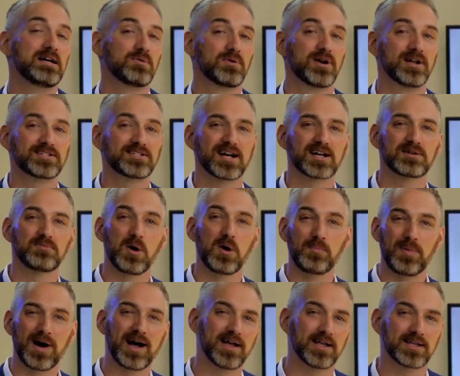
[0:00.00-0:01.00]
where I talk about
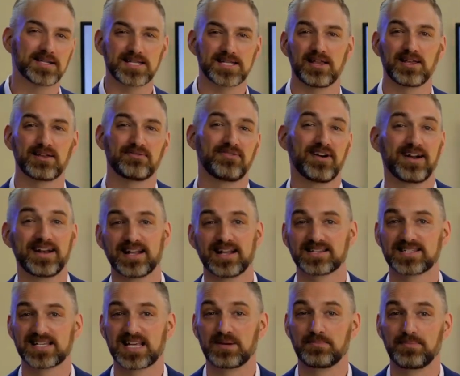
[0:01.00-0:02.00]
buying, selling,
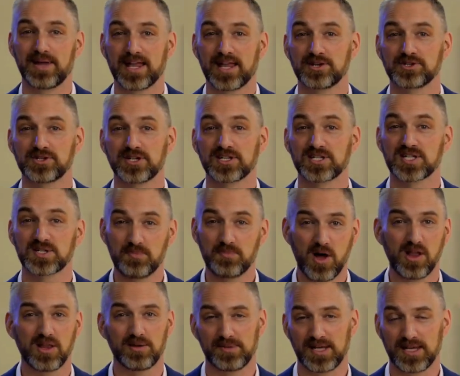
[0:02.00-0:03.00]
financing, and managing
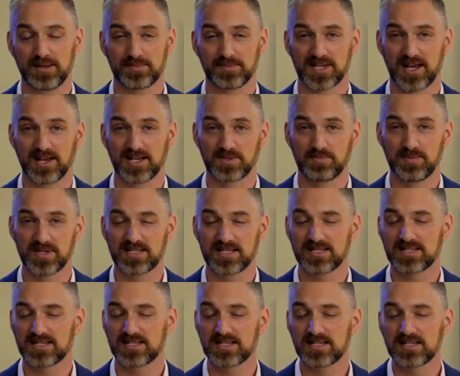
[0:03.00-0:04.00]
small and medium sized
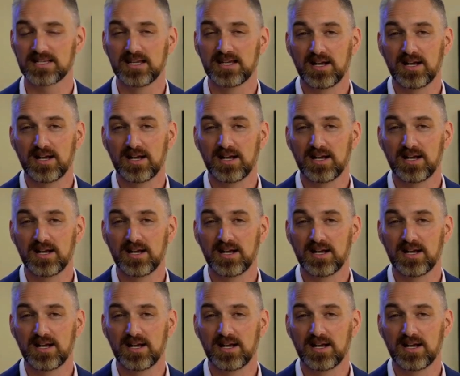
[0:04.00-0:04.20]
businesses